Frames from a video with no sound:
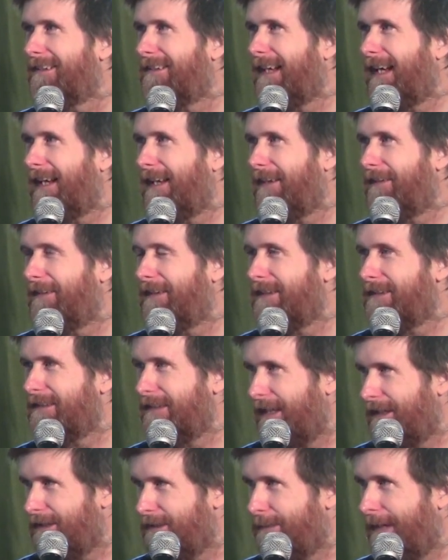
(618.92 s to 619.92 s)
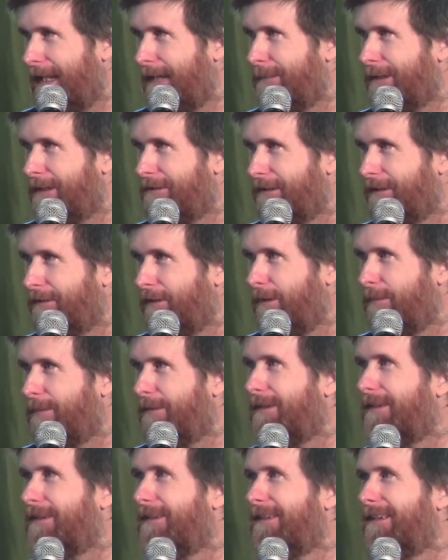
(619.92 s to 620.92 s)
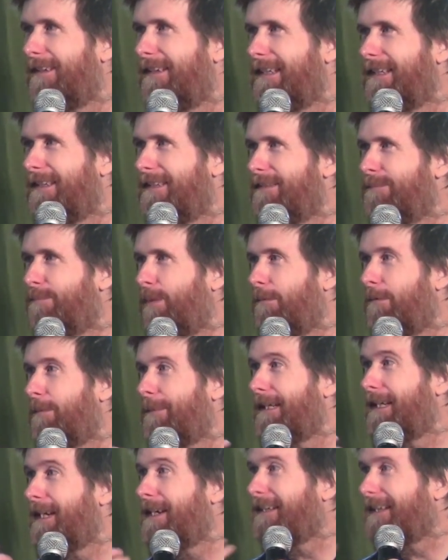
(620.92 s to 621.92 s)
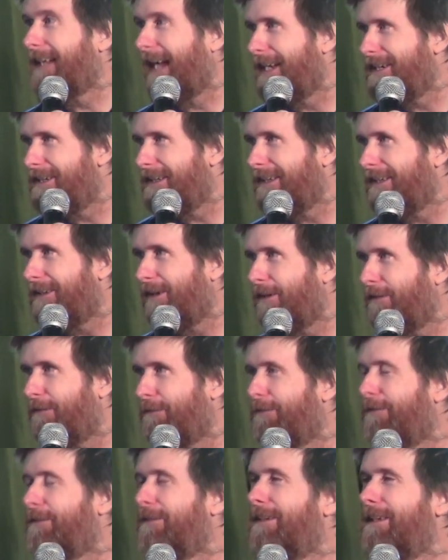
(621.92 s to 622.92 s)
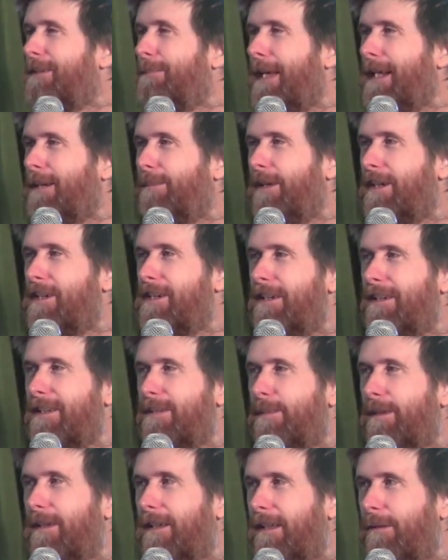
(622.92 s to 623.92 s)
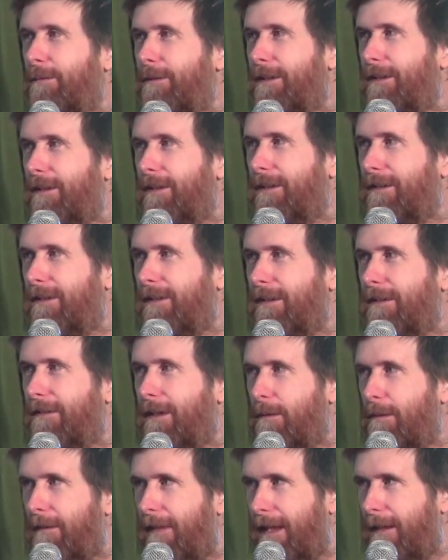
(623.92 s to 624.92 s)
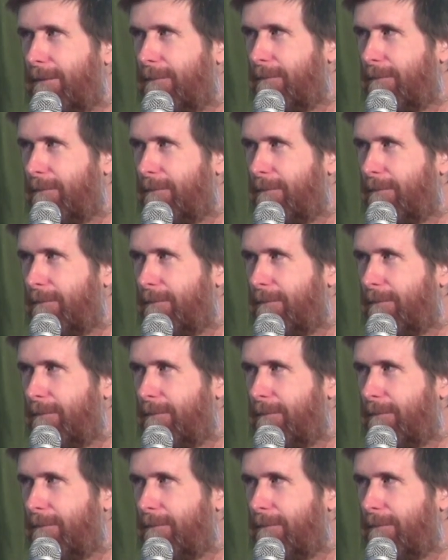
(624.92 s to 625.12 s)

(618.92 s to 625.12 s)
uh, the Assange parliamentary group is probably an indicator of the amount of pressure that's building. Would you agree with that?